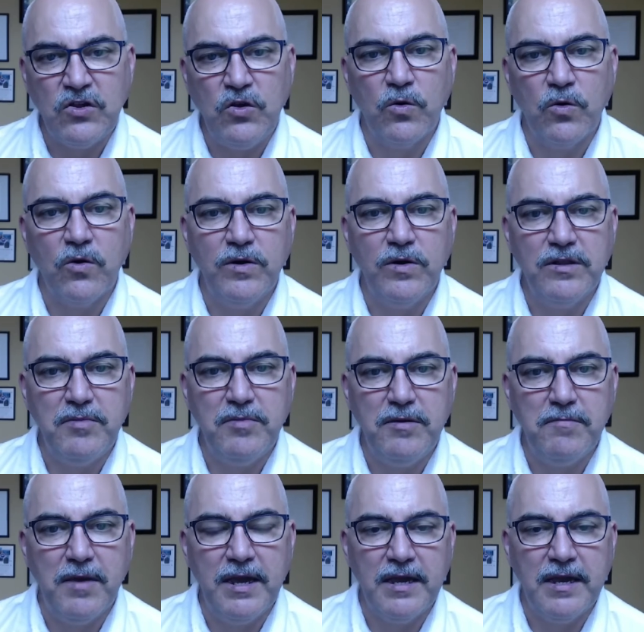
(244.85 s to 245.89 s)
you're going to
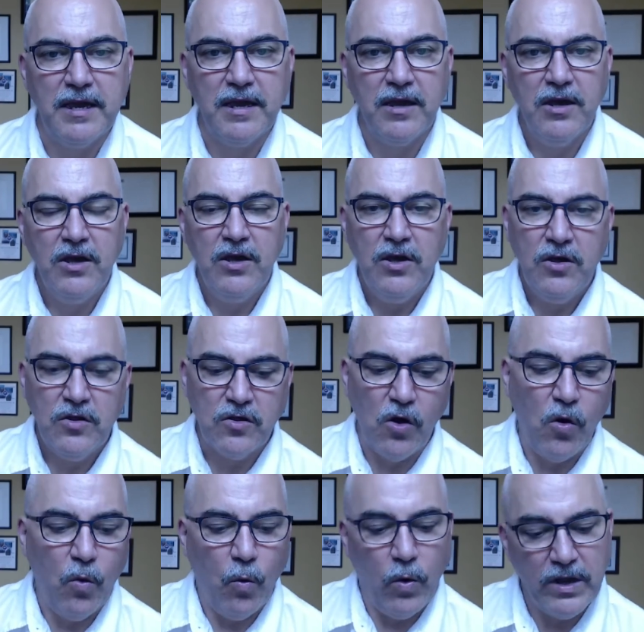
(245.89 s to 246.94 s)
be making.
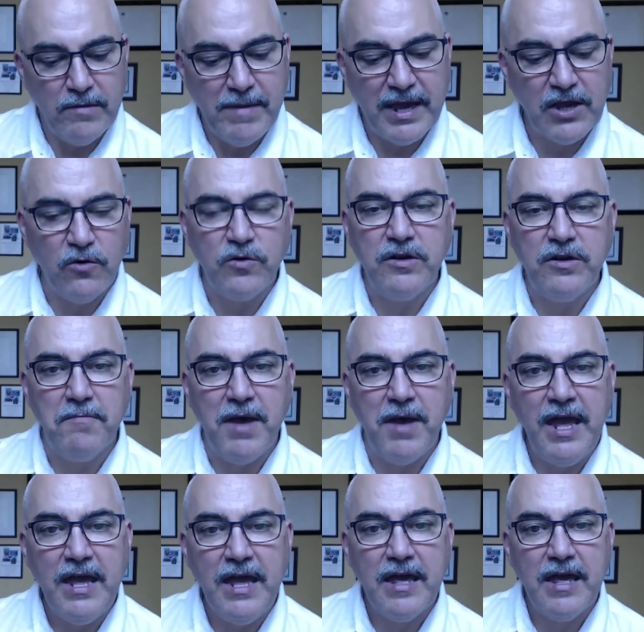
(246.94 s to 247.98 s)
So what am I going to
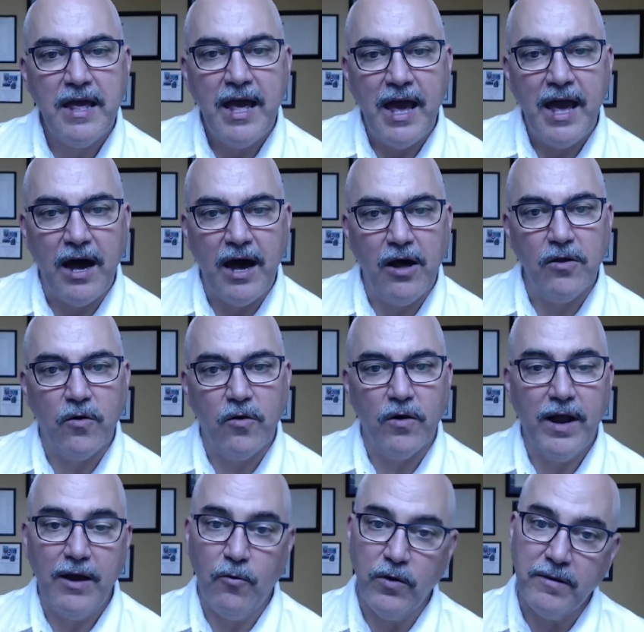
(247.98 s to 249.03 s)
make?
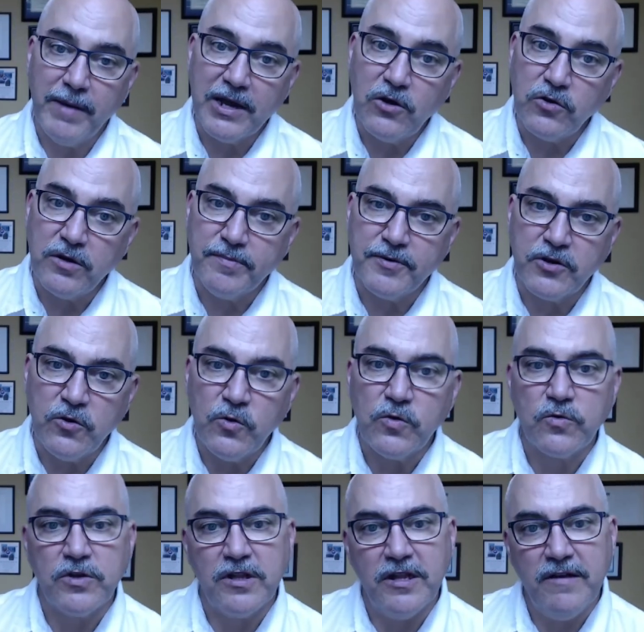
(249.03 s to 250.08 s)
What am I going to
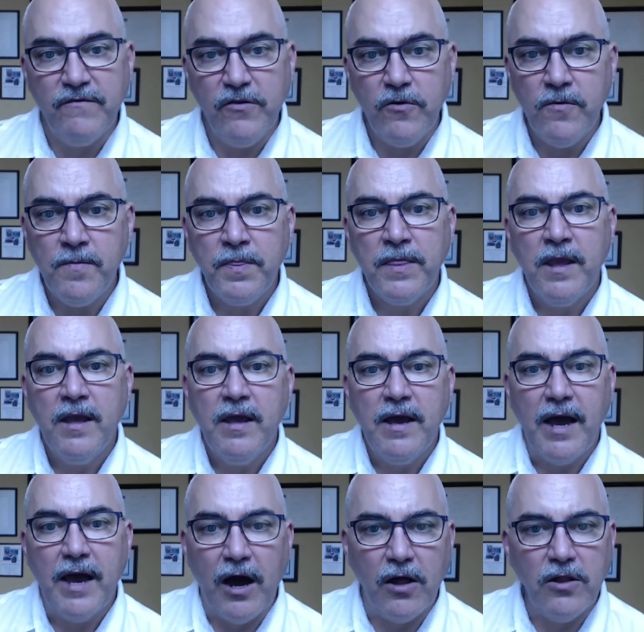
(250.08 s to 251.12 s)
produce or deliver?
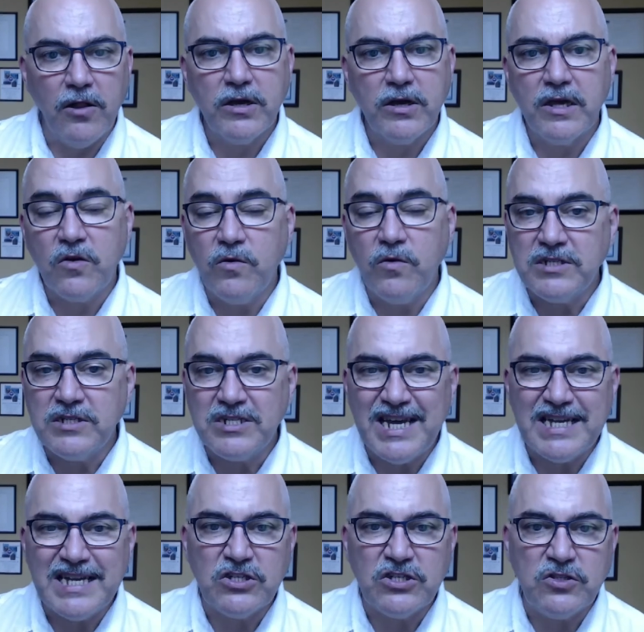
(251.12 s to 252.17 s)
How long is it going to
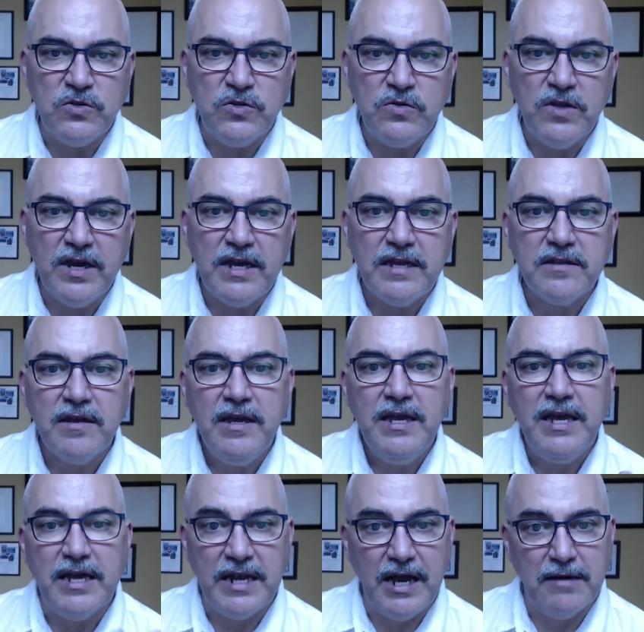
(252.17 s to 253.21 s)
take to do that?
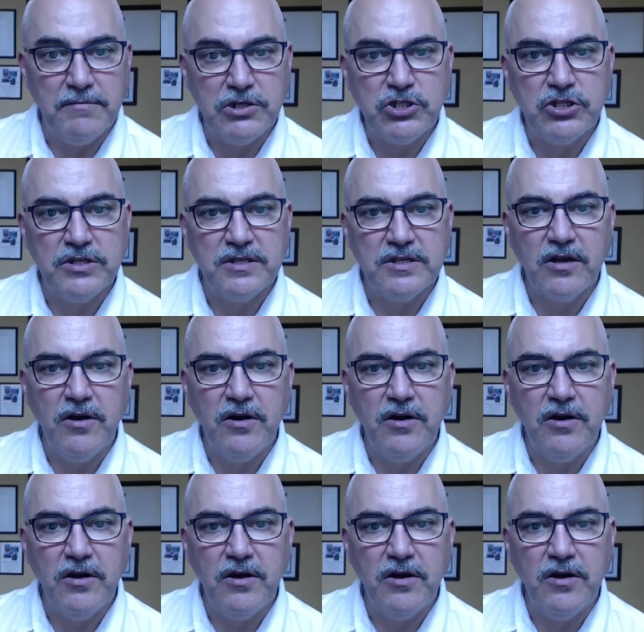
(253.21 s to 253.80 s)
And how much does it